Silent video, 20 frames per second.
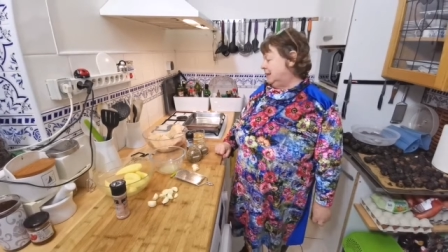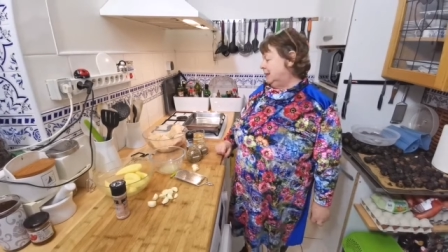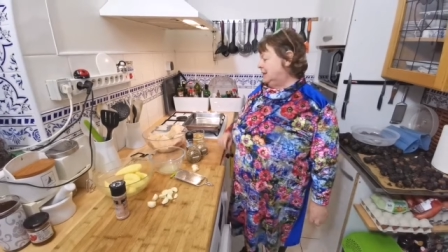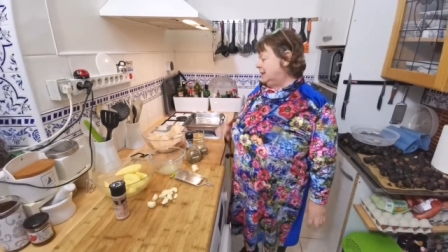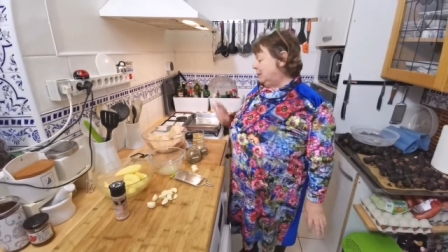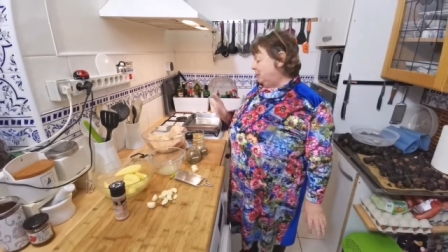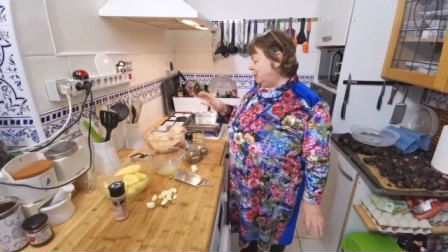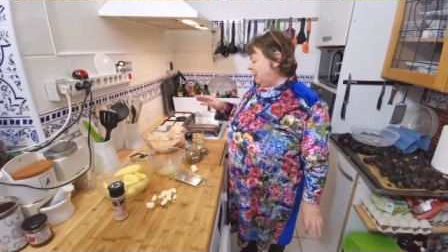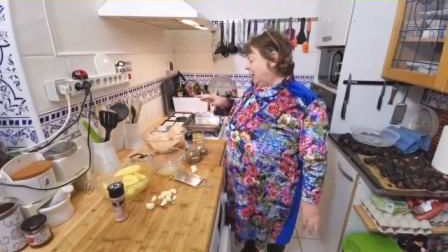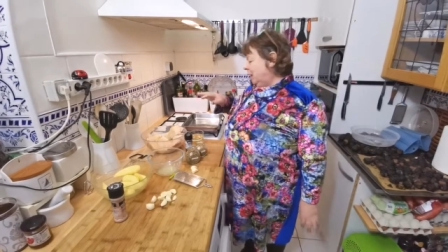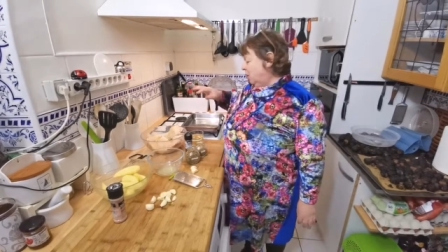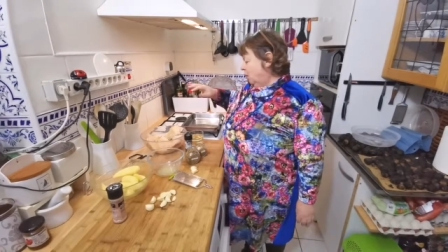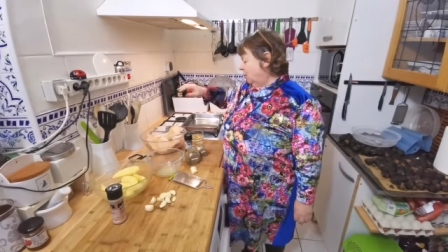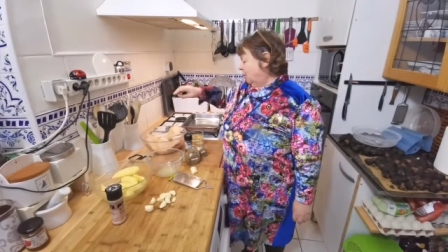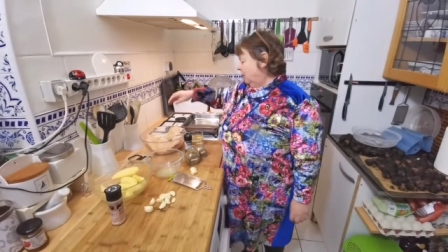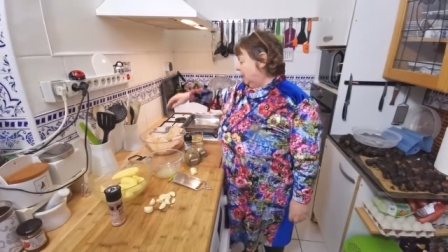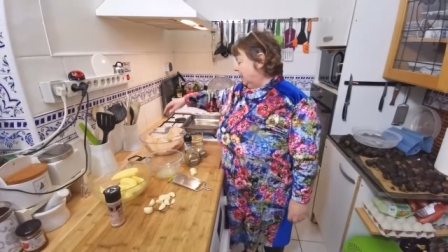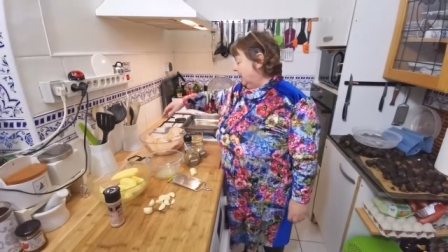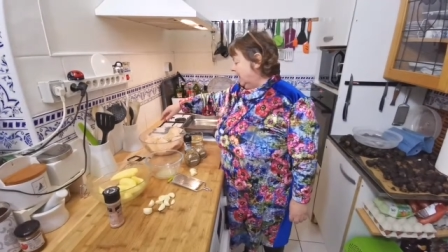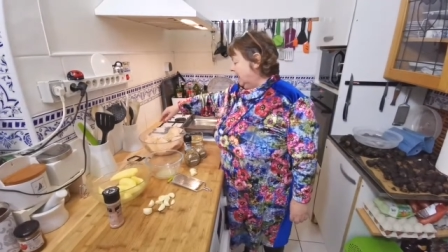It's a bit
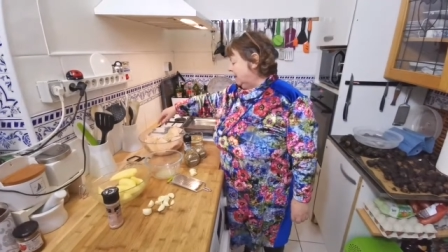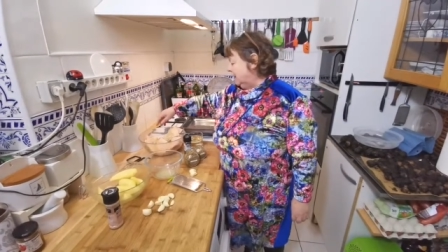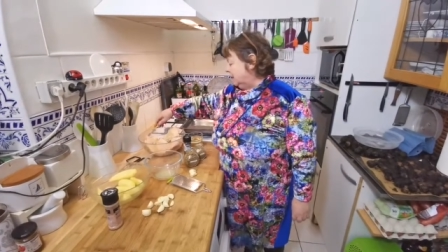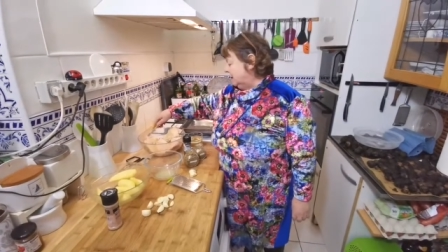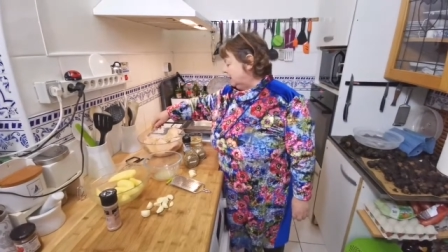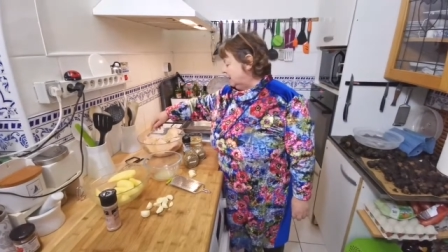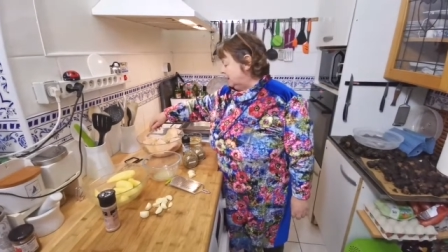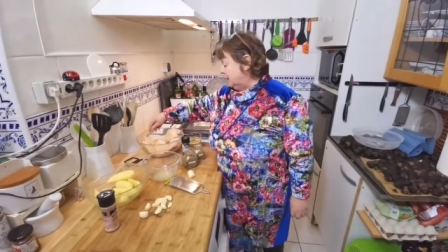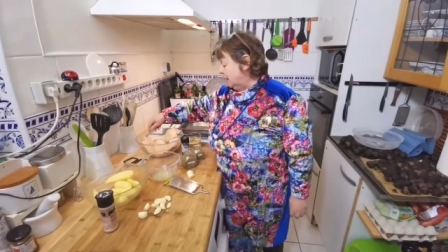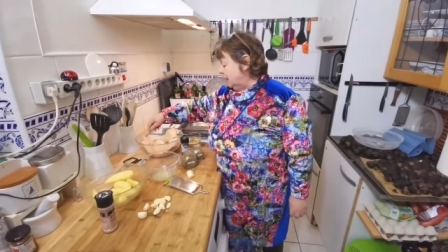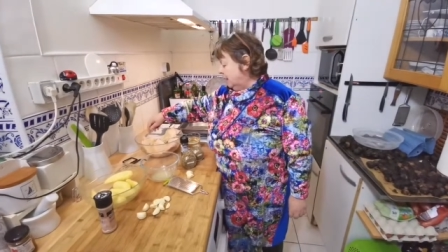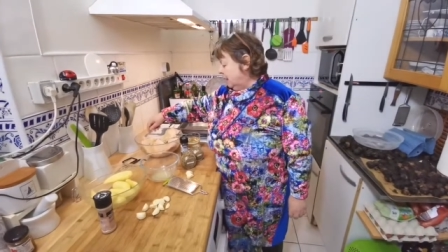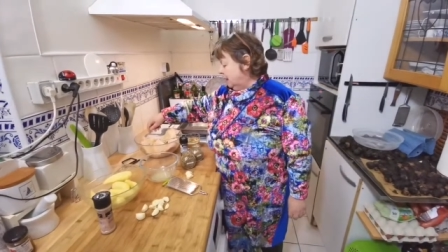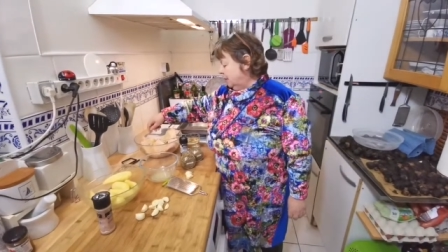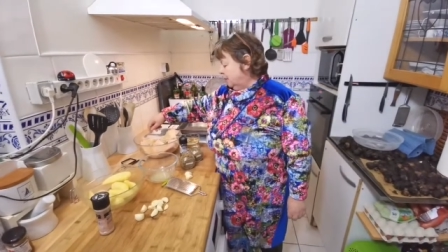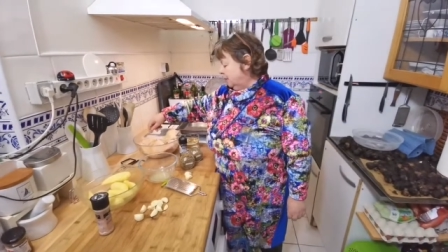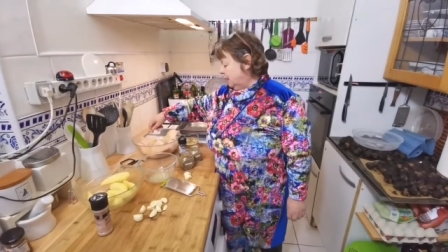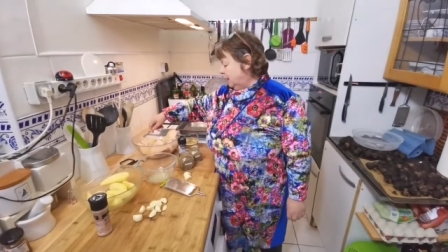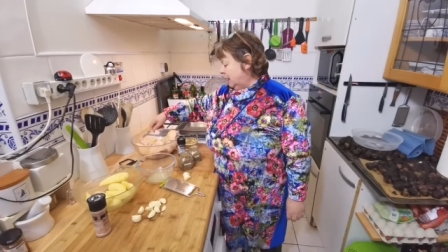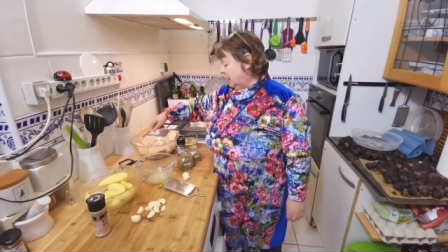complicated,
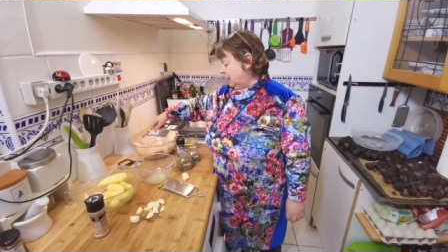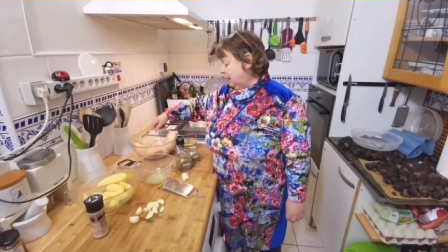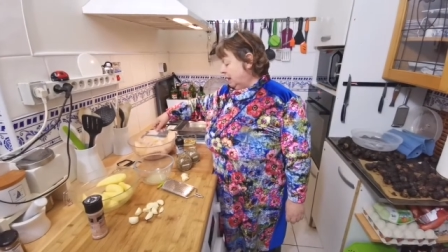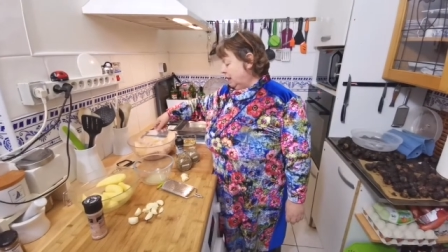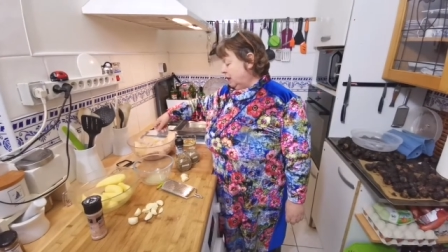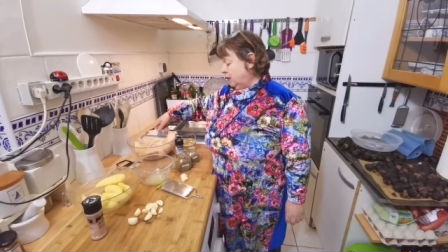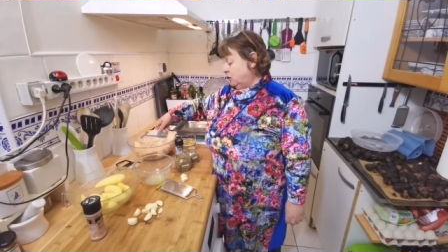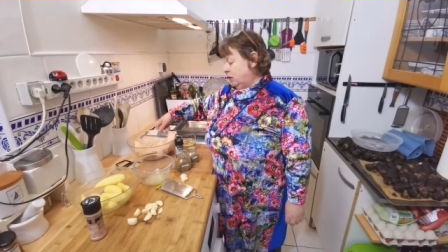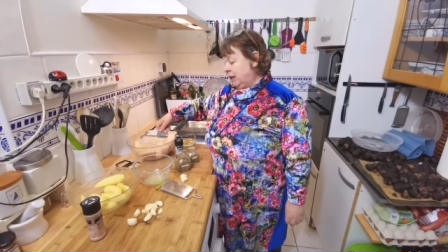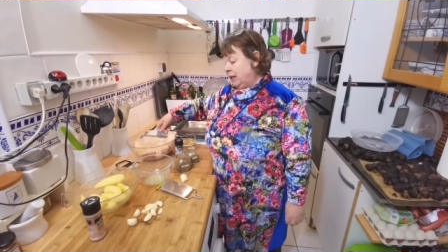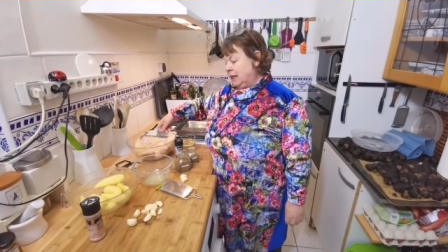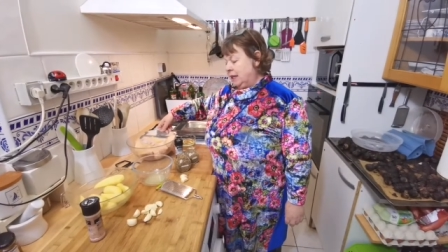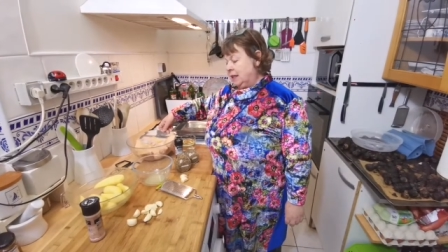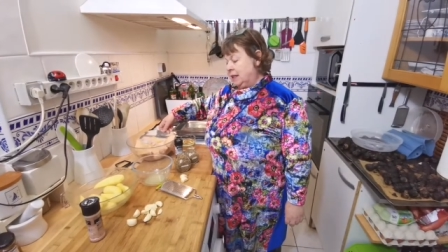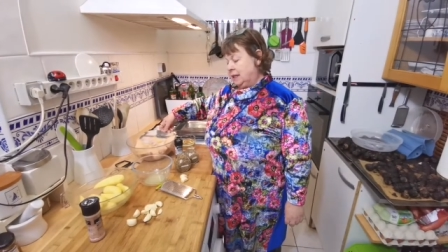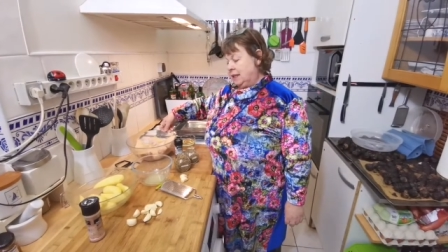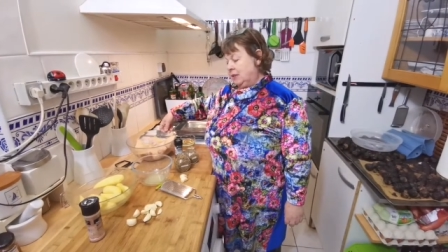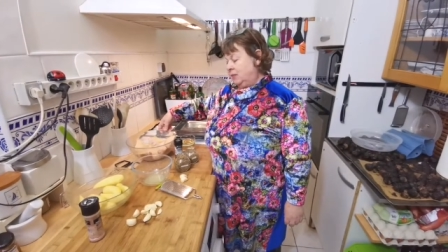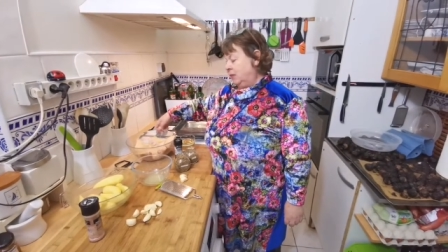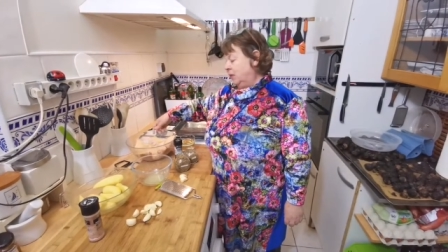but the
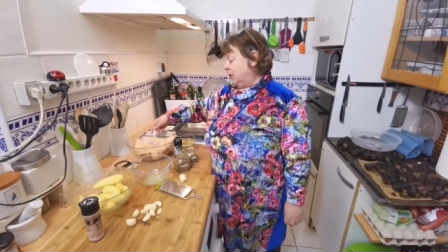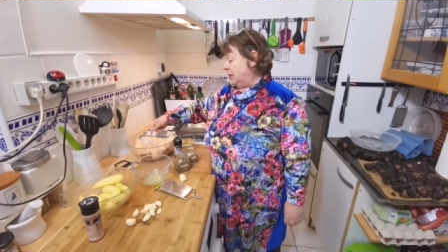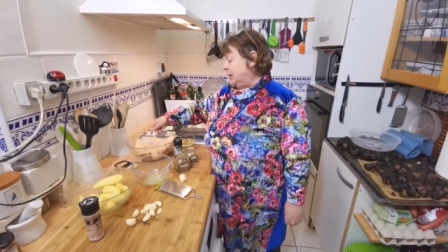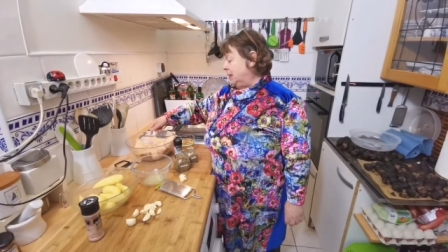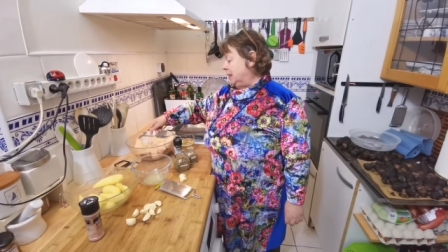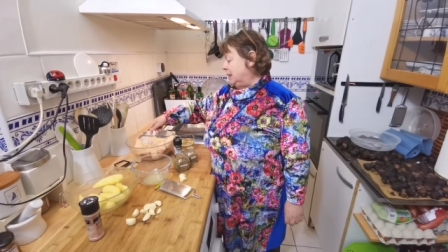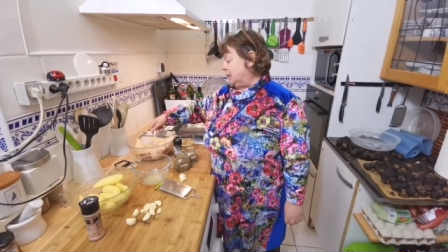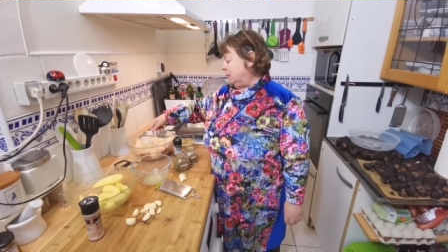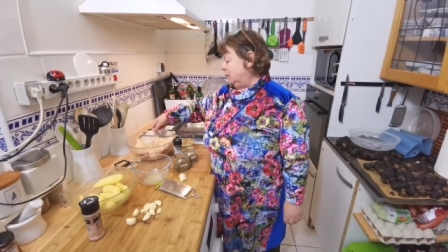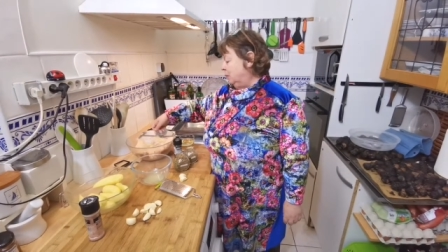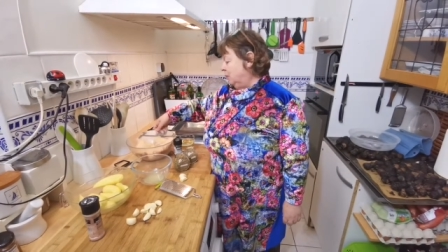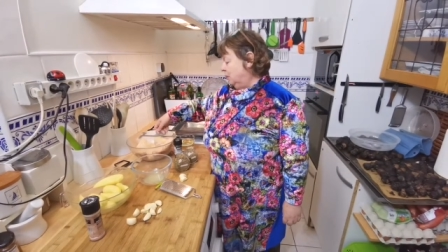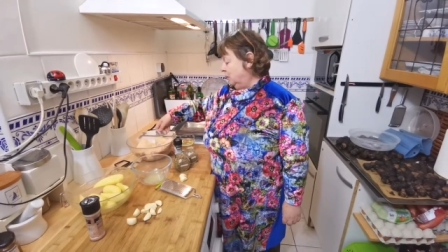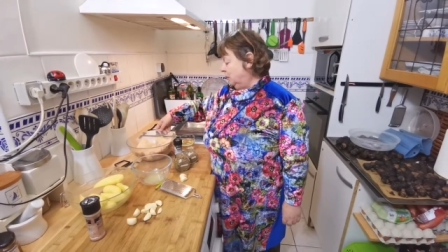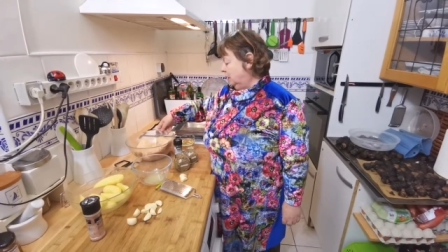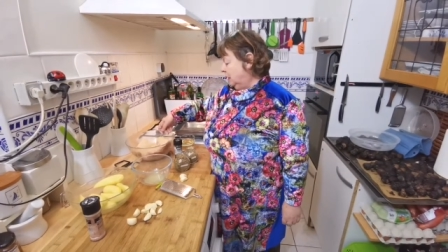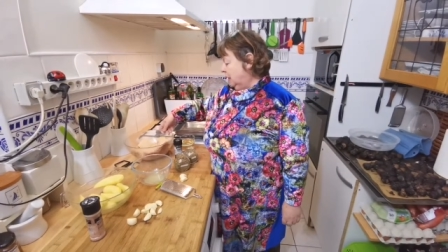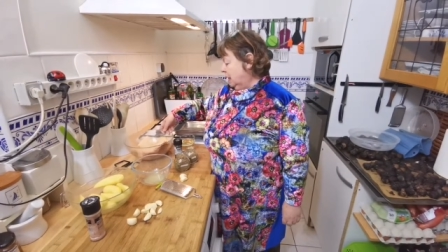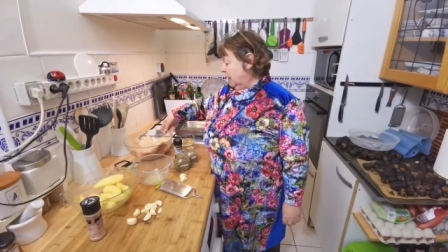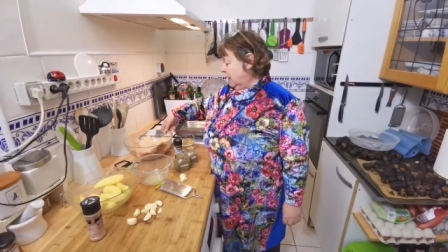ingredients are very
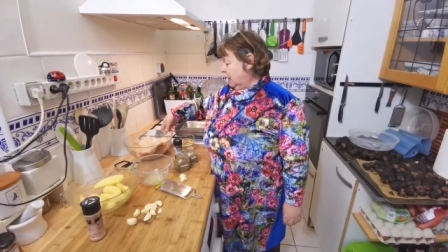simple.